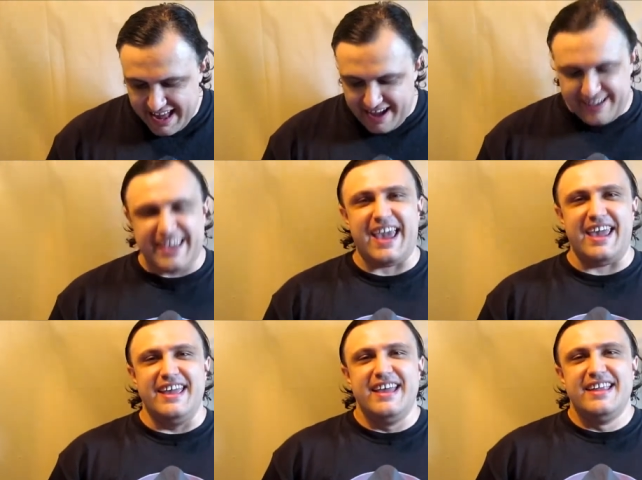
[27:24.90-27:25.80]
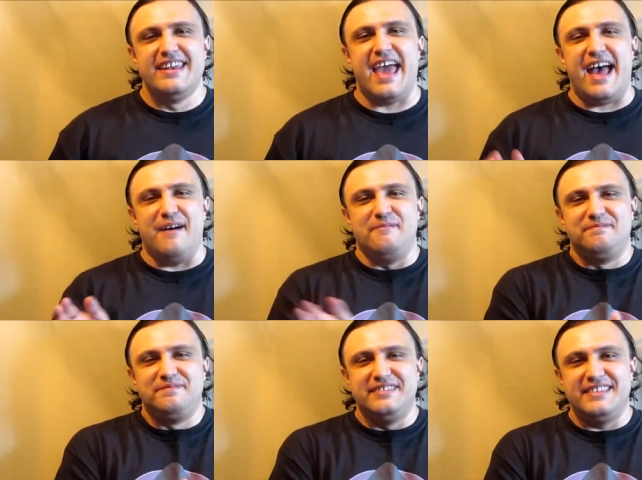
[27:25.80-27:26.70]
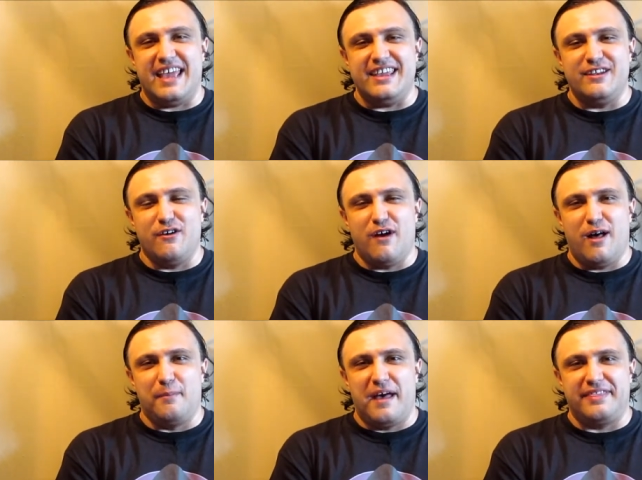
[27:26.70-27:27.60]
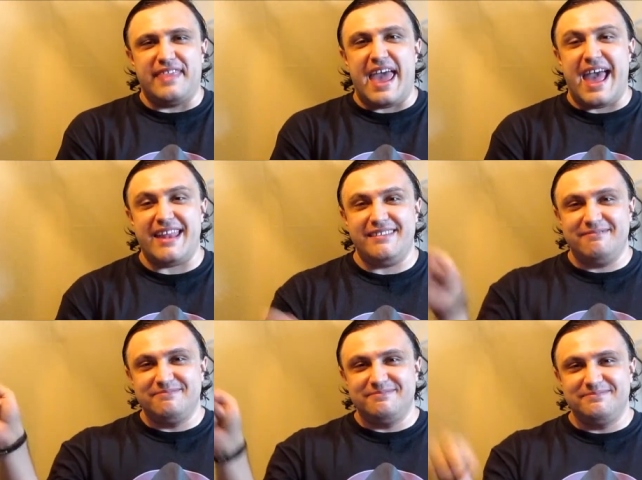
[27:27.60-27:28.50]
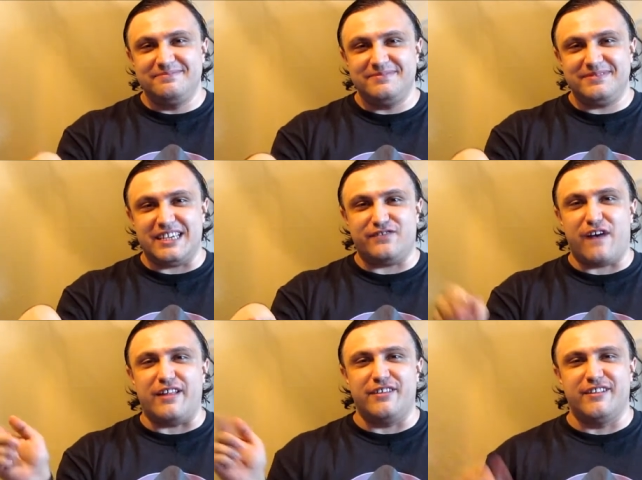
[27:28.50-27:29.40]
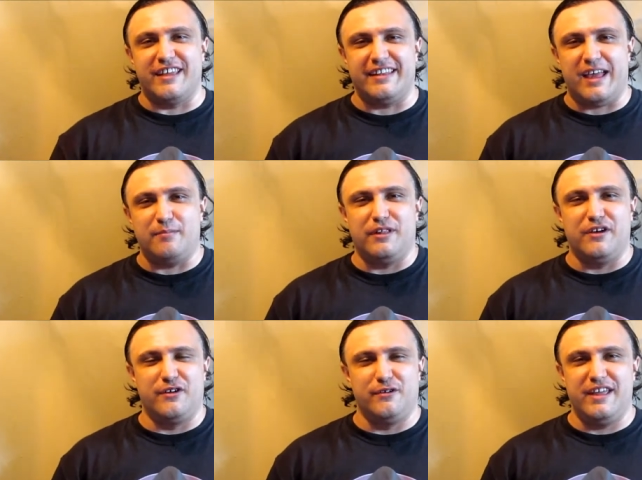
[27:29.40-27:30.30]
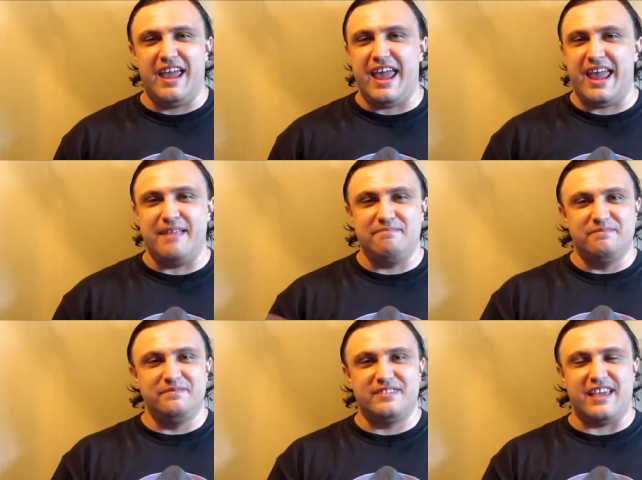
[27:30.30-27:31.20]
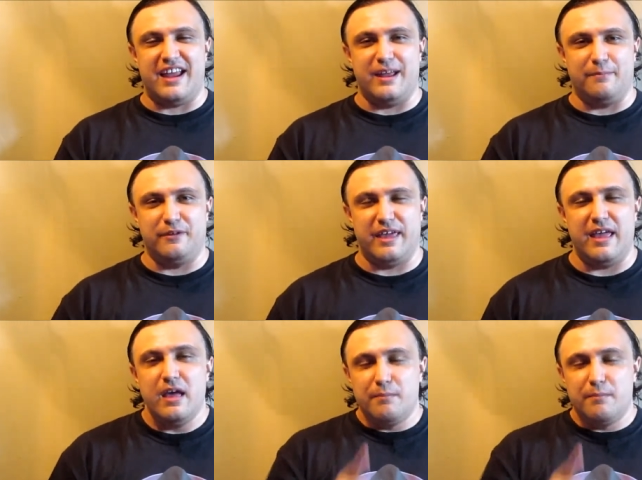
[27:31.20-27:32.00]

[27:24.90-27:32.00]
Okay, now that you know all about that, just follow the link down below to it and sign up with it.